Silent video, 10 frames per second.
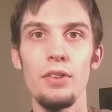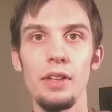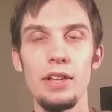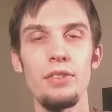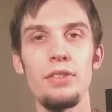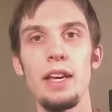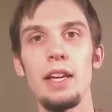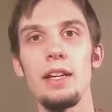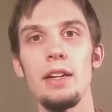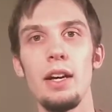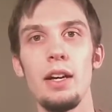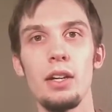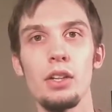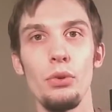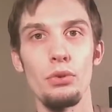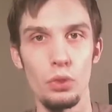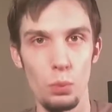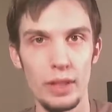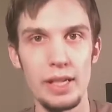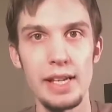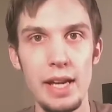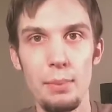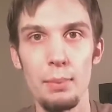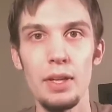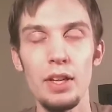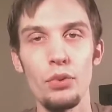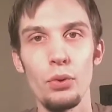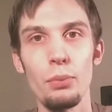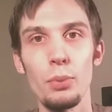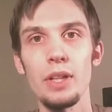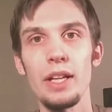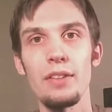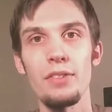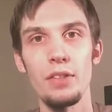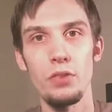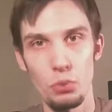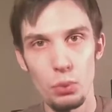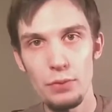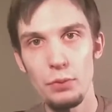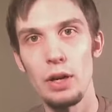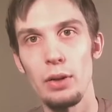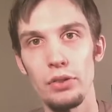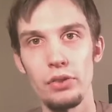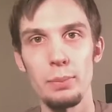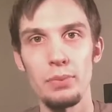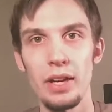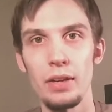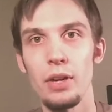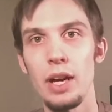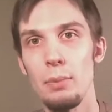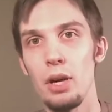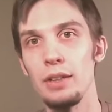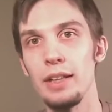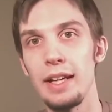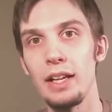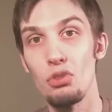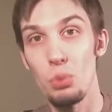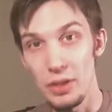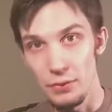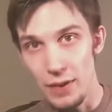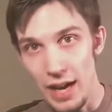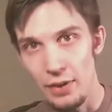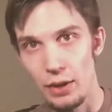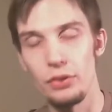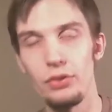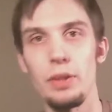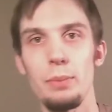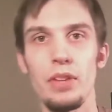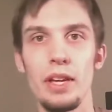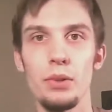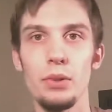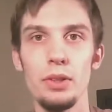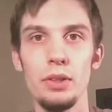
Let's say closer to 1 a.m. So it's more like instead of a 24-hour sleep cycle, I'm on like a 25-hour sleep cycle.